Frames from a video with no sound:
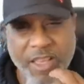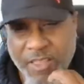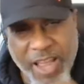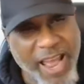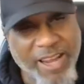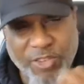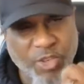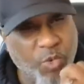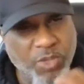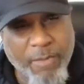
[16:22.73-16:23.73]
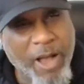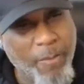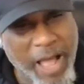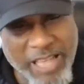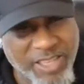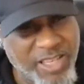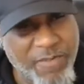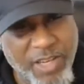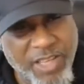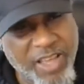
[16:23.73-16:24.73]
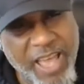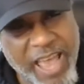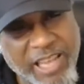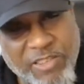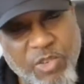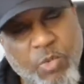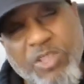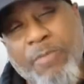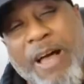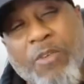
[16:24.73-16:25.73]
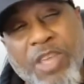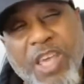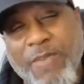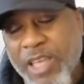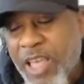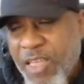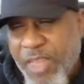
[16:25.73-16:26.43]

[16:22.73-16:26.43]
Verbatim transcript: Their attitude was about positivity. Their attitude was about giving.